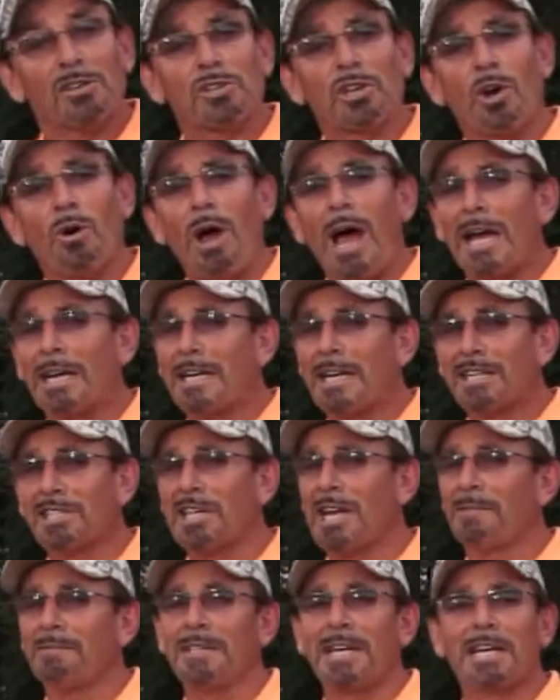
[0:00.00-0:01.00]
So I
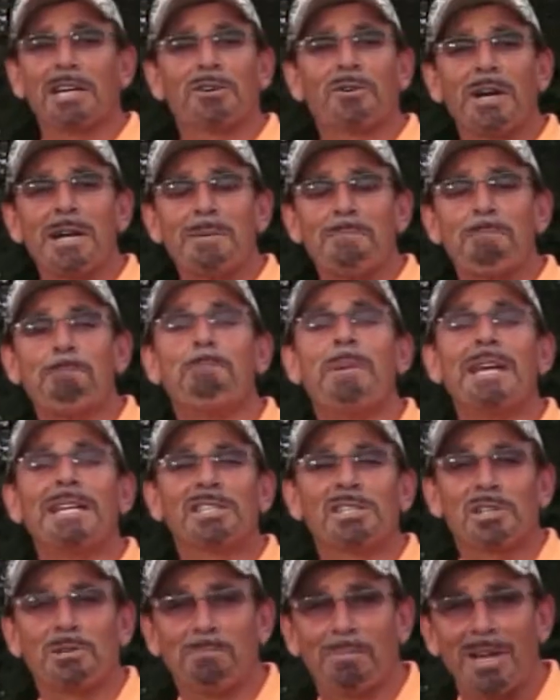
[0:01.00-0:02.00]
guess having that great
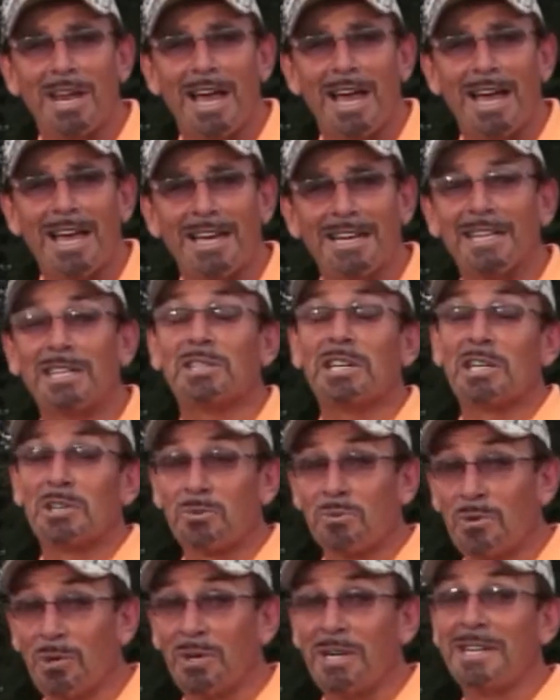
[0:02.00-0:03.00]
bait supply is,
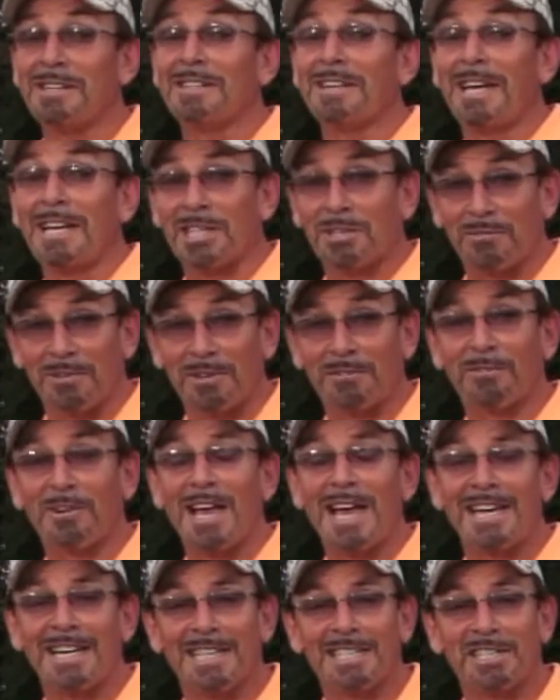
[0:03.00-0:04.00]
is really nice for the
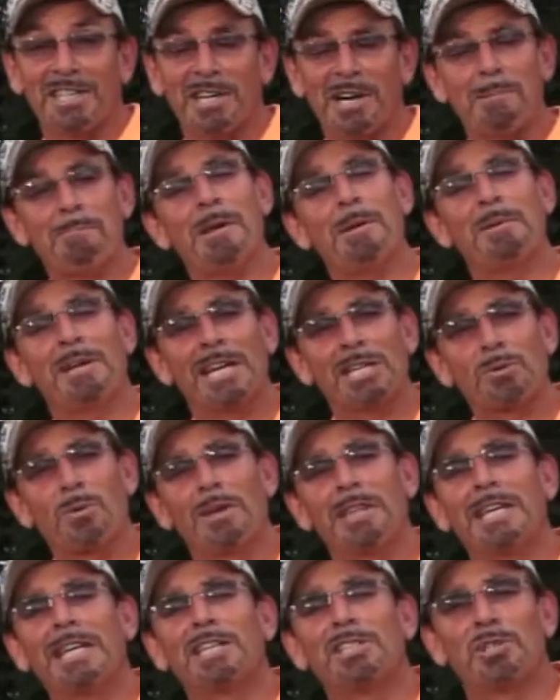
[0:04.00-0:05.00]
flatheads here, and maybe that's
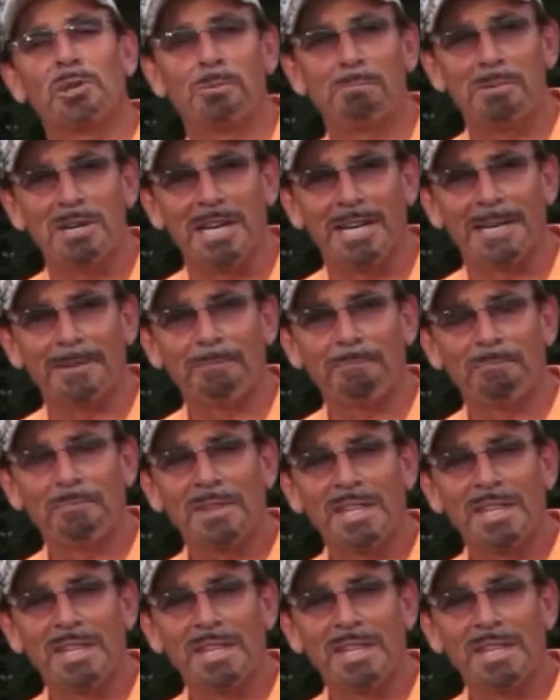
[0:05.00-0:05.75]
why they get so big.